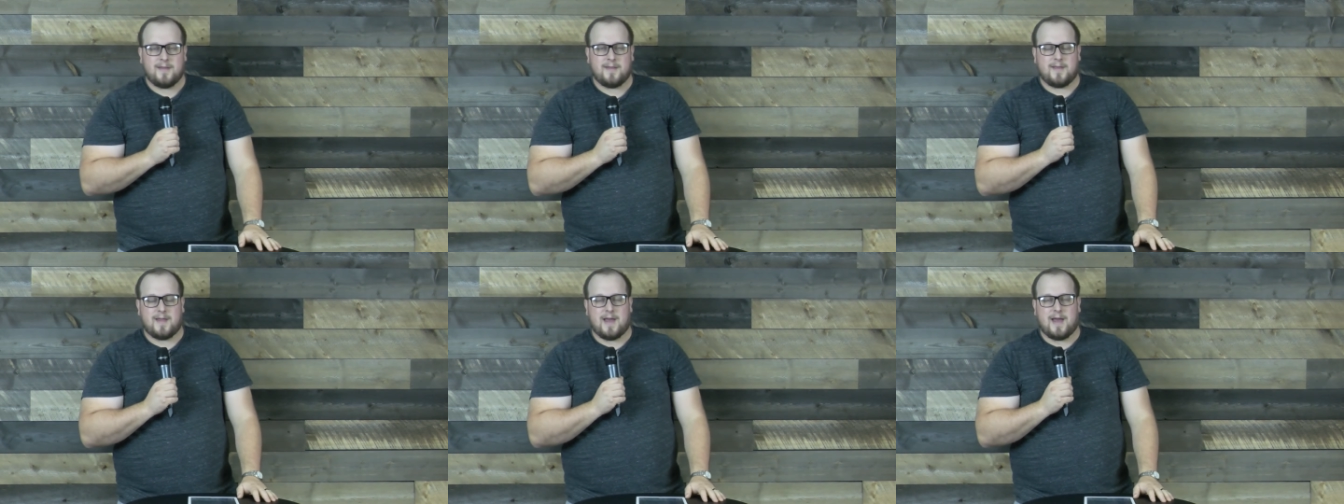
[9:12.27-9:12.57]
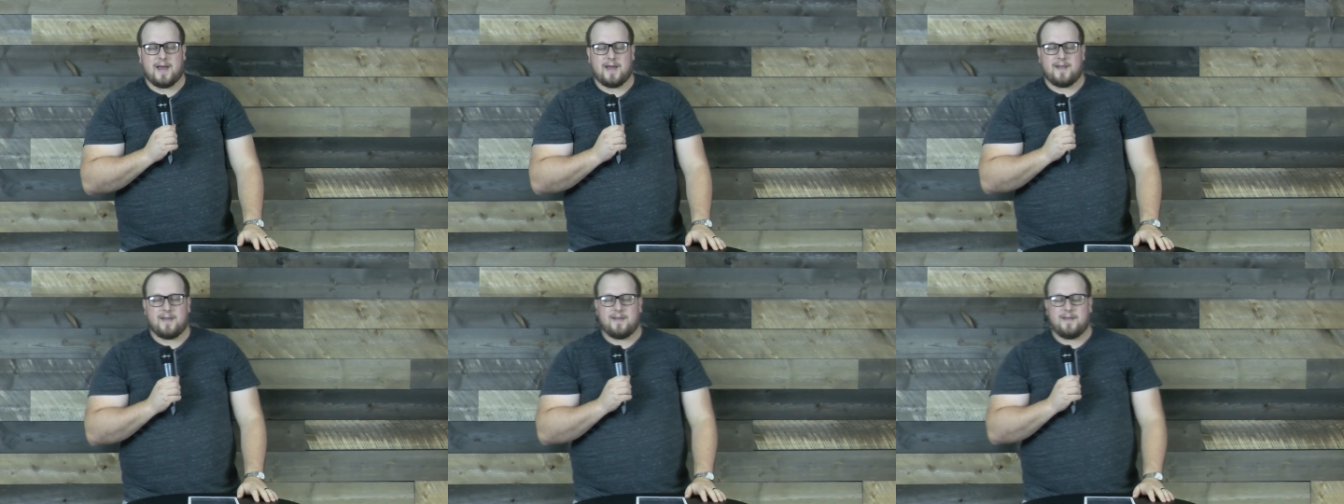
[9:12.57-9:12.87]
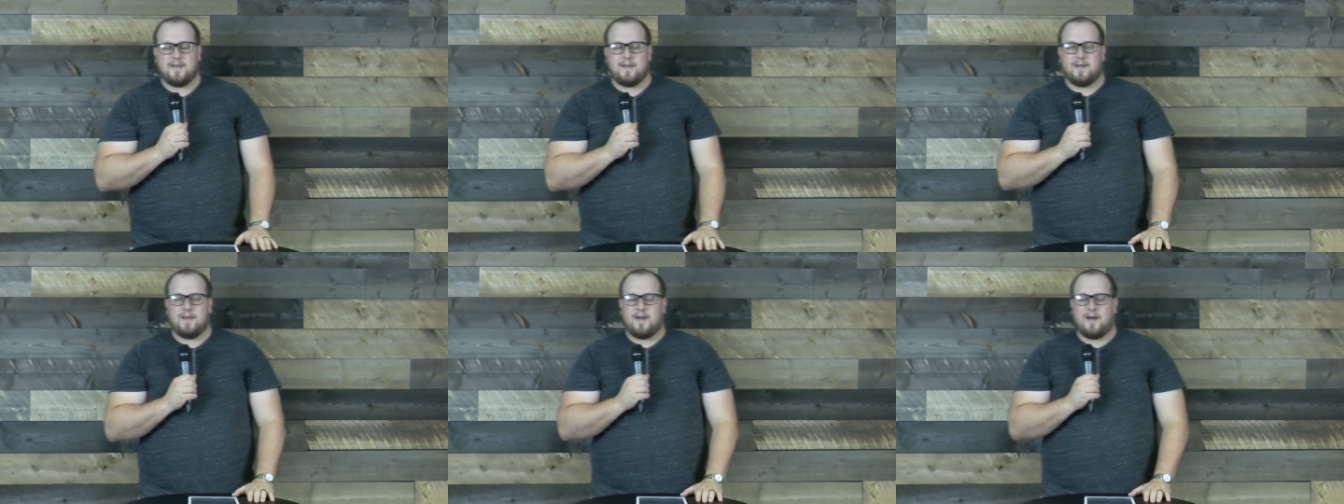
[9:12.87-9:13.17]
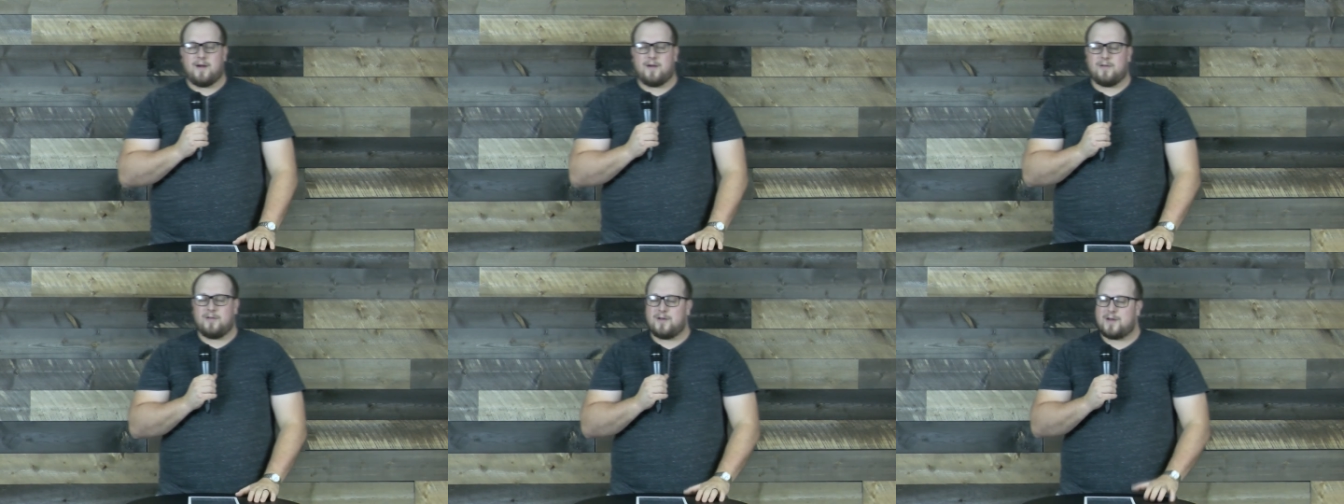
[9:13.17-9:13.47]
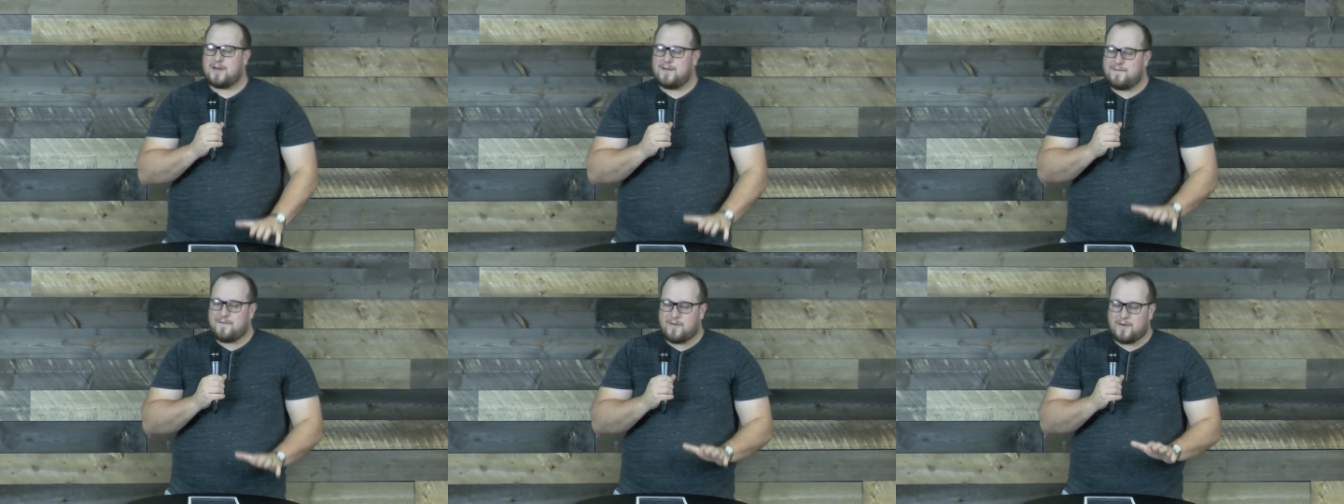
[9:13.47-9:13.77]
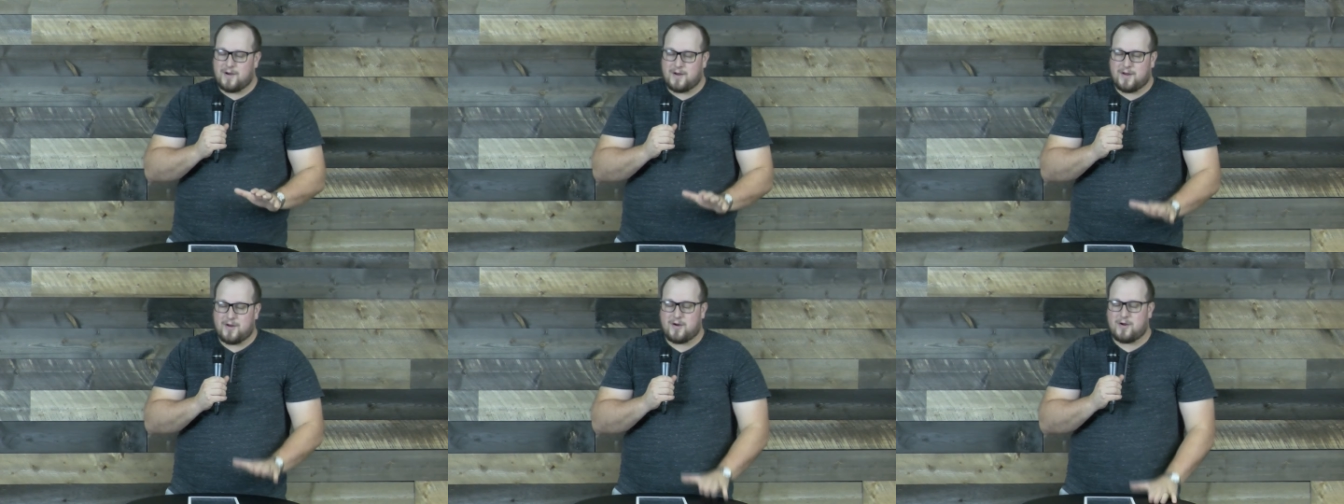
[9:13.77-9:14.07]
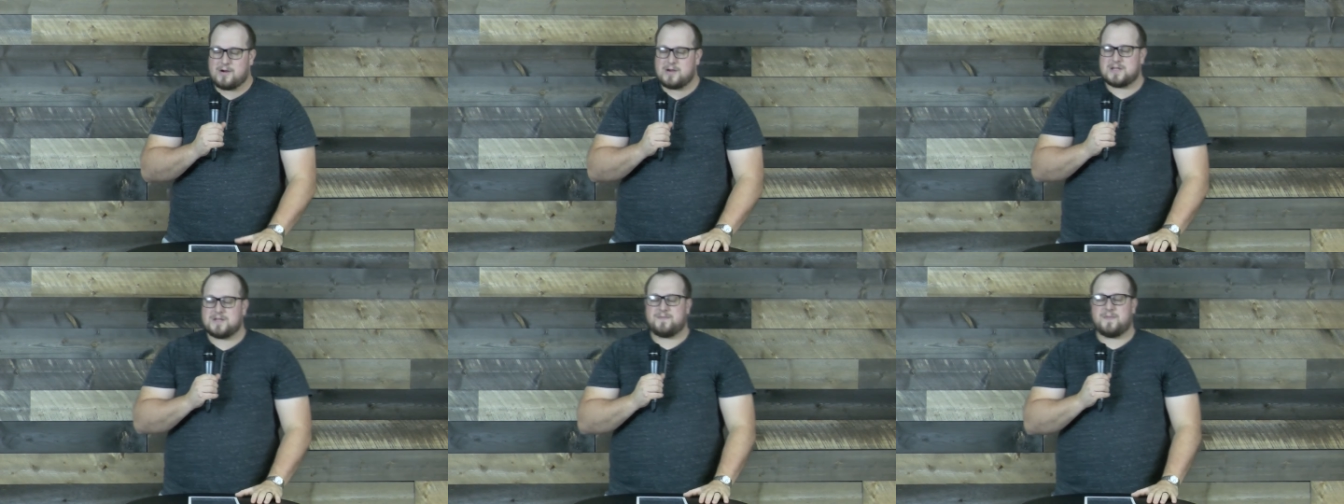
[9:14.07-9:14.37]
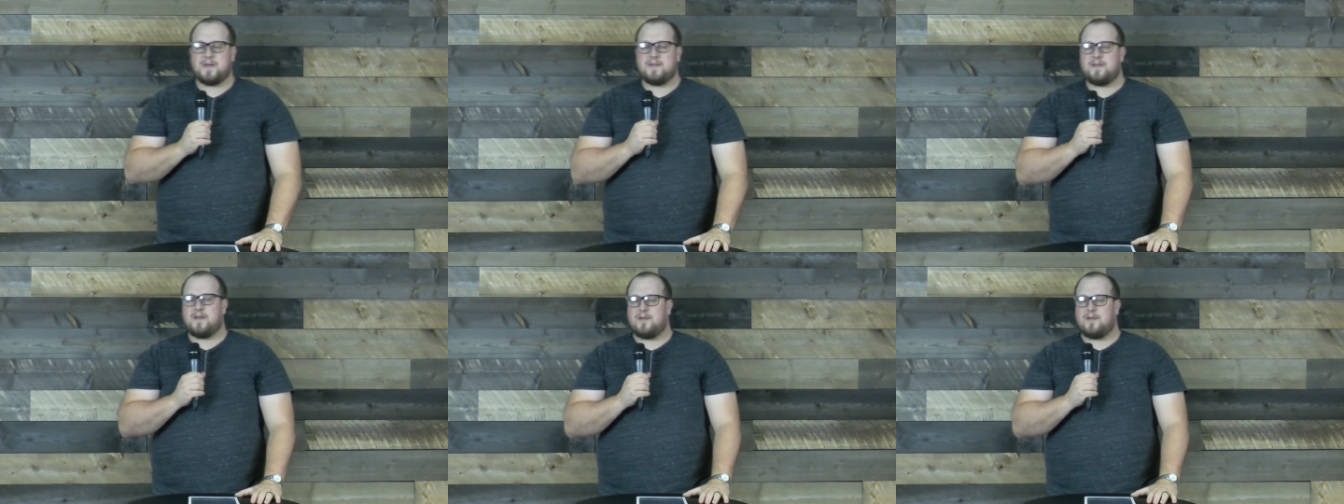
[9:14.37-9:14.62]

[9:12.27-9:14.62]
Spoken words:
that are looking for encouragement.